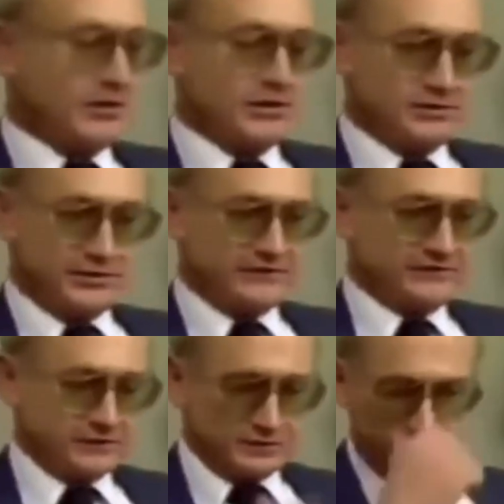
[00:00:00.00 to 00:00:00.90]
All, all you
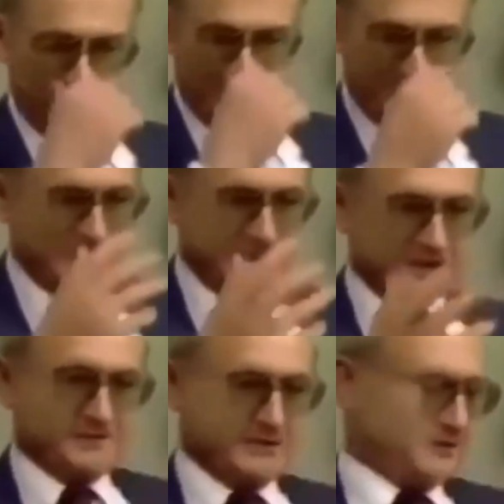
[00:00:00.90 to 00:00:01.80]
have to do, all
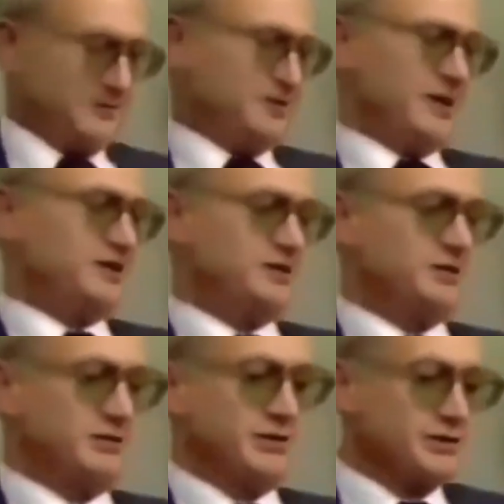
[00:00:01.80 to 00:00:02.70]
American mass media has
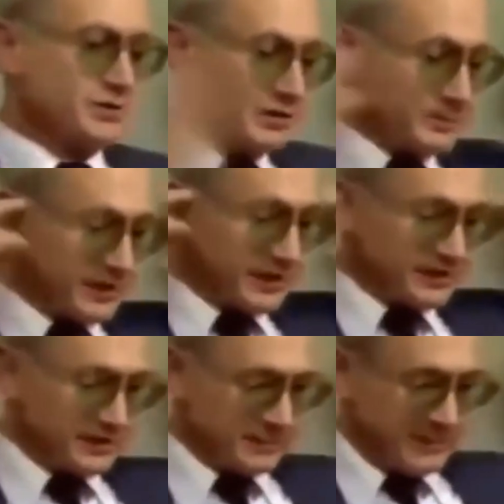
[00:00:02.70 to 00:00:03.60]
to do is to
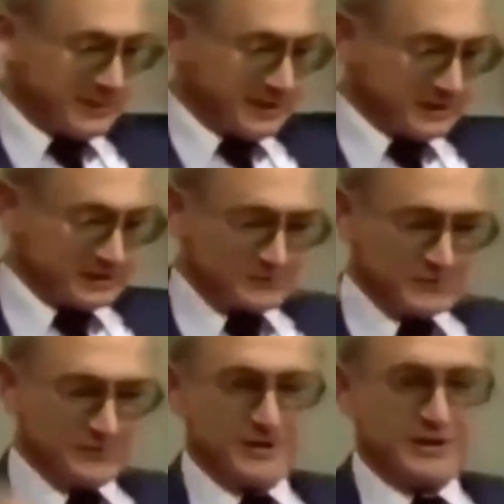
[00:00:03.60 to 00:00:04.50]
unplug their bananas
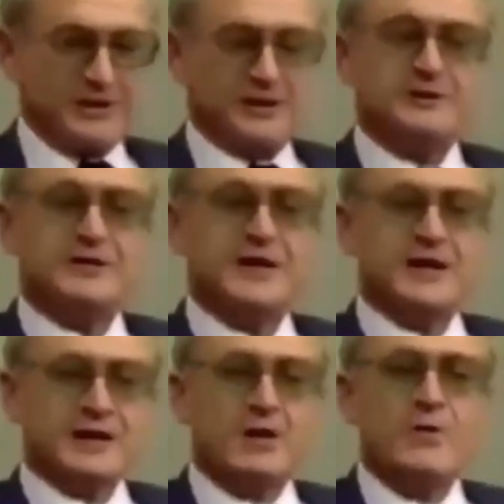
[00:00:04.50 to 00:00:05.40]
from their ears,
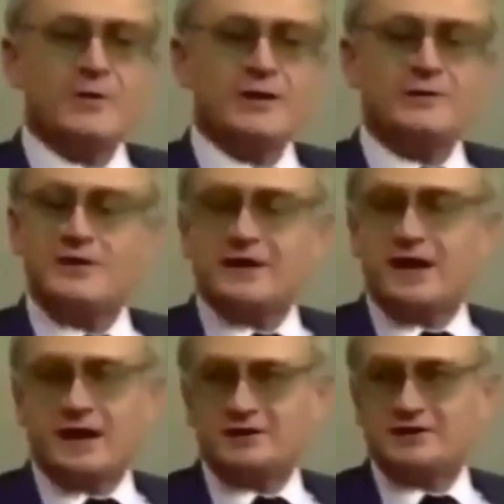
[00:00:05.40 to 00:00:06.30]
open up
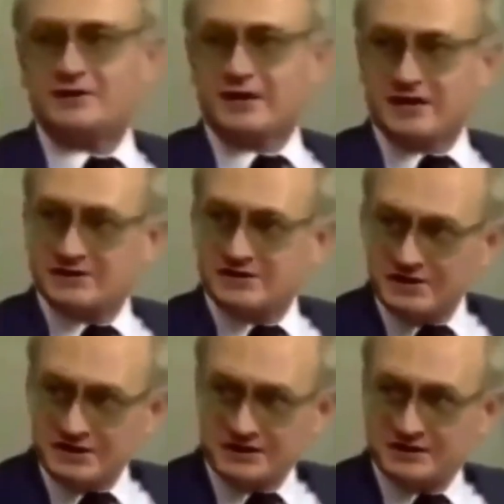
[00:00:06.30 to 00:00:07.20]
their eyes, and they can
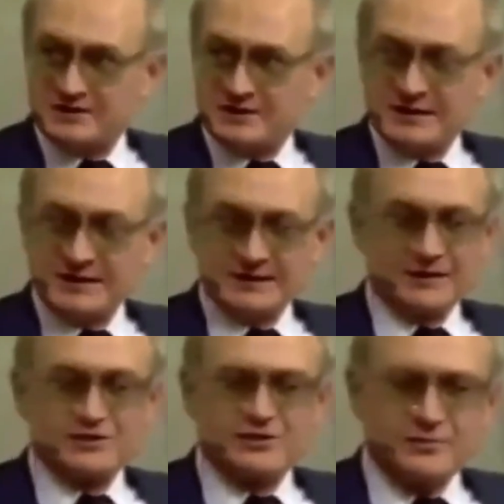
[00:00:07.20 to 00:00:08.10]
see it.
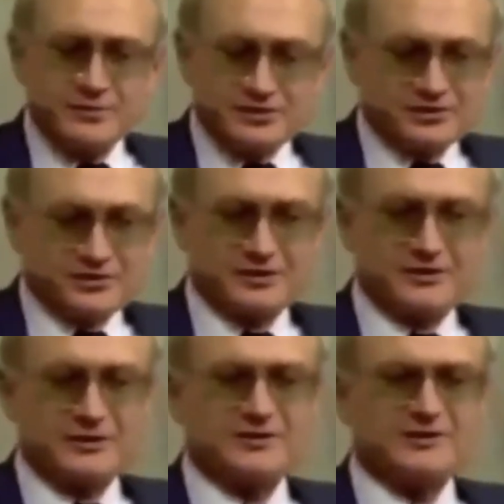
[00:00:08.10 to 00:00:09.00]
There is no
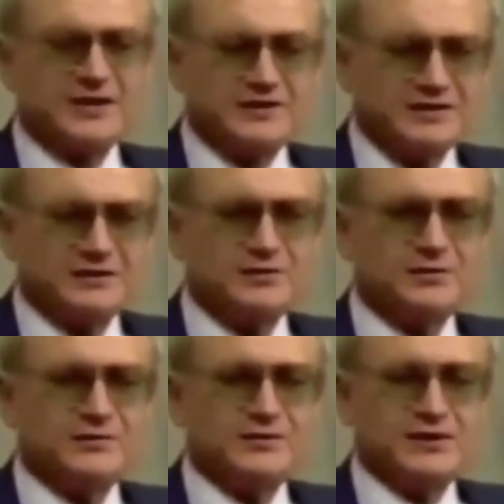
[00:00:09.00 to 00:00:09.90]
mystery. There is nothing
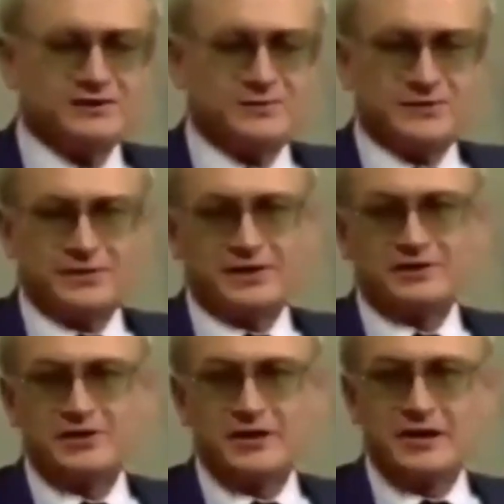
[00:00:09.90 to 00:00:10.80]
to do with
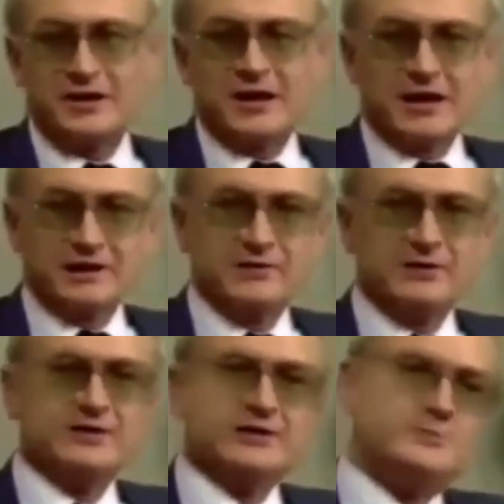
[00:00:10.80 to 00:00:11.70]
espionage. I
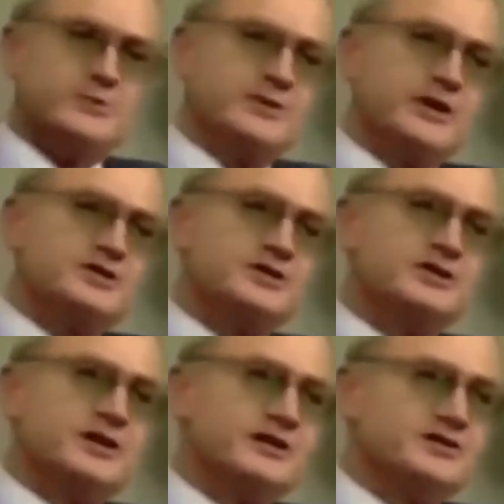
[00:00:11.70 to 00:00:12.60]
know that espionage
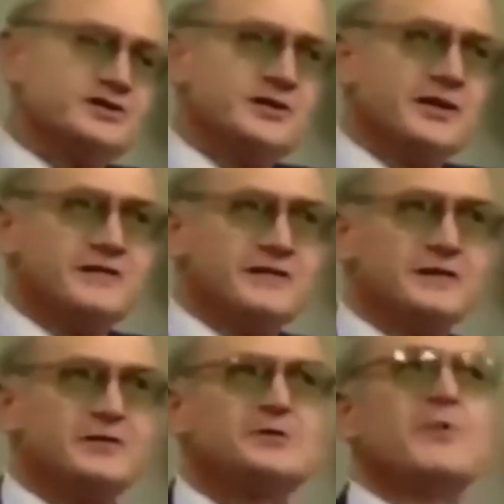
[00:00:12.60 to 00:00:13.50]
intelligence
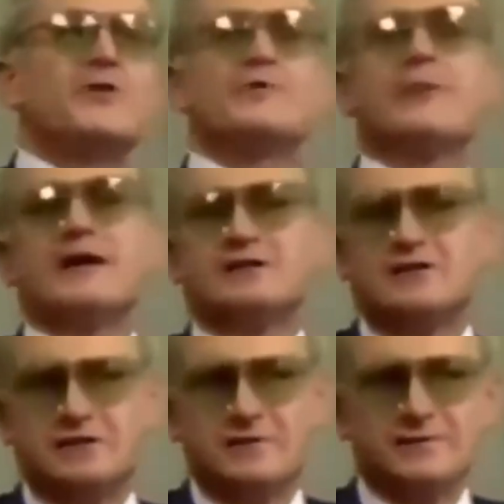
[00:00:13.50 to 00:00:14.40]
gathering looks more
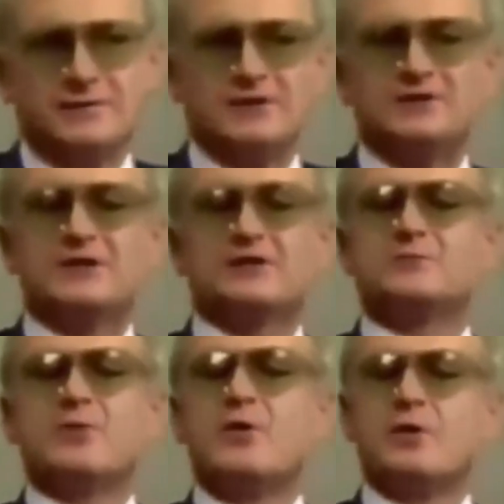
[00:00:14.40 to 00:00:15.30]
romantic. It
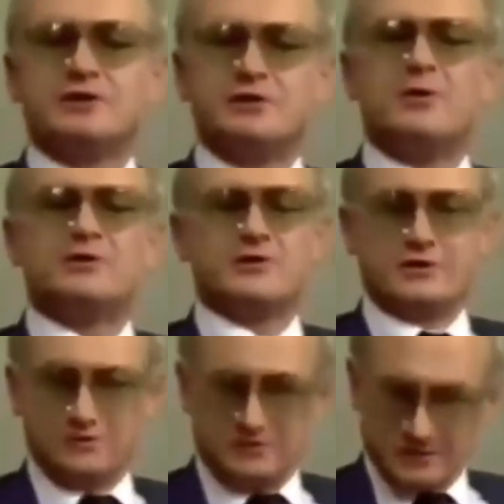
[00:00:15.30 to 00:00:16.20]
sells more
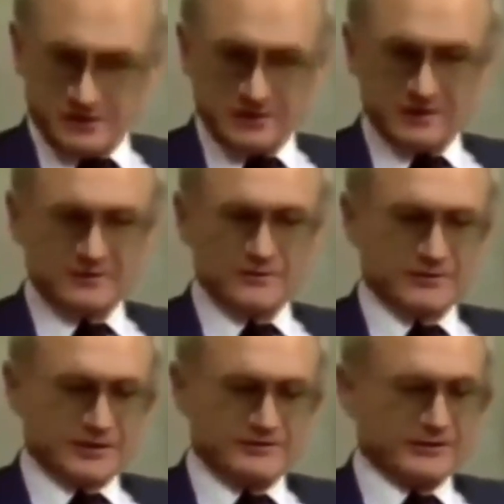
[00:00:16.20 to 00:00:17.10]
deodorants
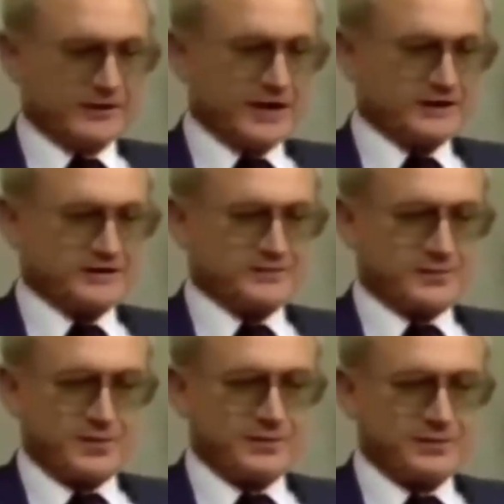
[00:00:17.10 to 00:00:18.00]
through the
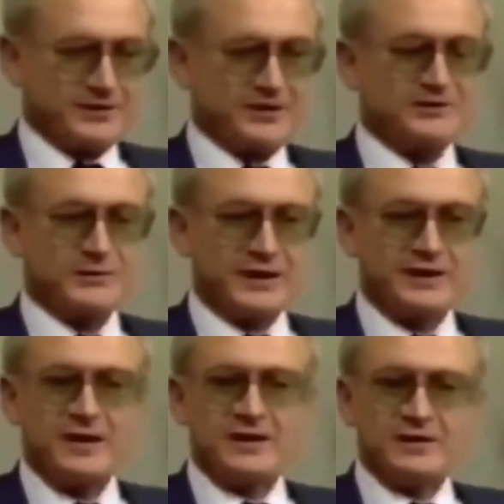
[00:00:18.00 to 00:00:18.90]
advertising, probably. That's
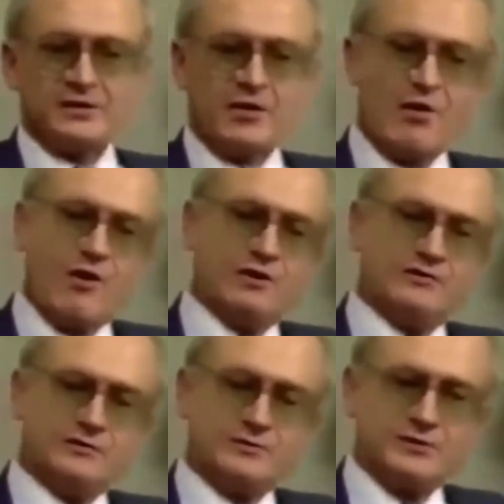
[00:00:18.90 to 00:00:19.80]
why your
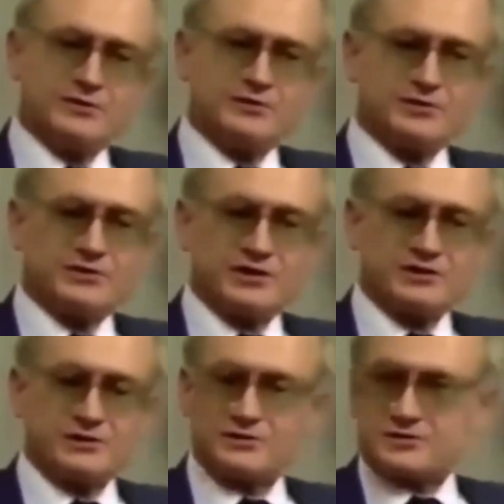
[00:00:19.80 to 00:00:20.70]
Hollywood producers
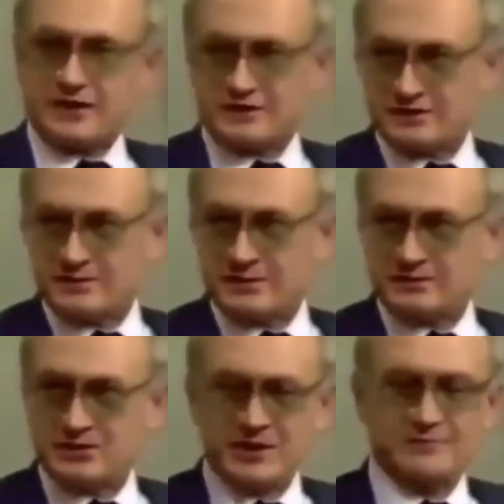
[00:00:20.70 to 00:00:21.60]
are so crazy
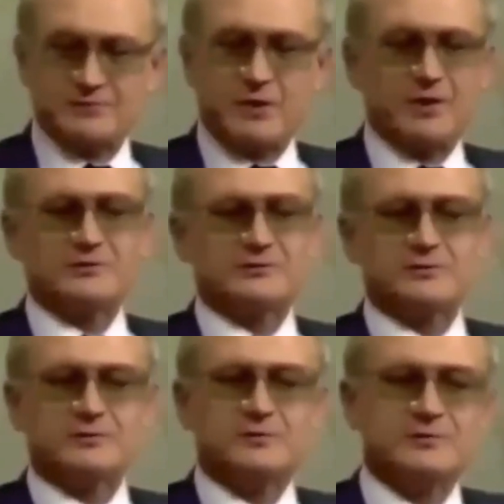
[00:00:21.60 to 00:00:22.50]
about James
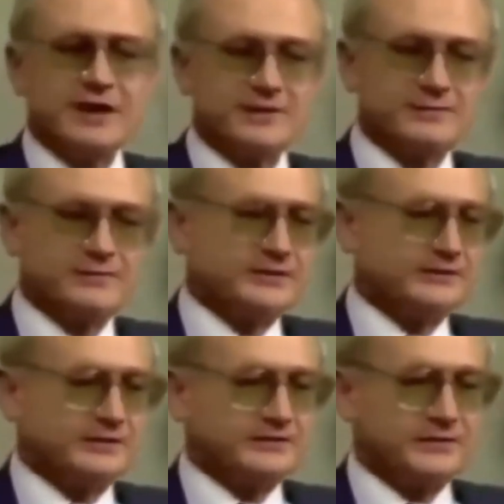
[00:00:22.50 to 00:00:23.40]
Bond type
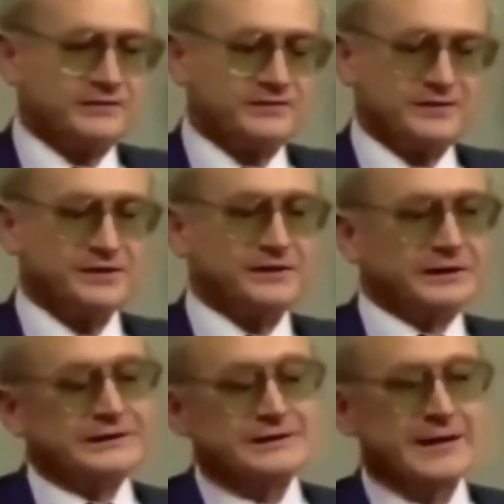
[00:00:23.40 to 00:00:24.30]
of, uh, of, of
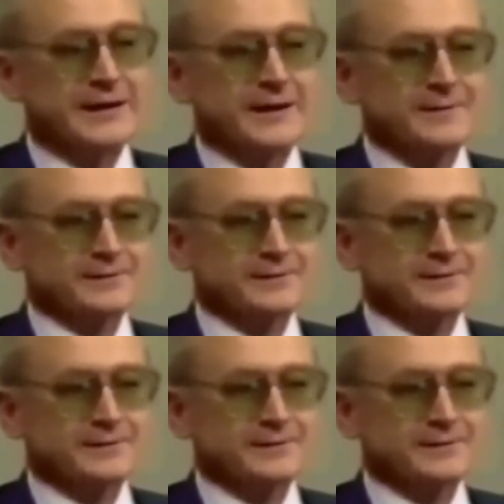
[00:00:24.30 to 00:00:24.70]
thrillers.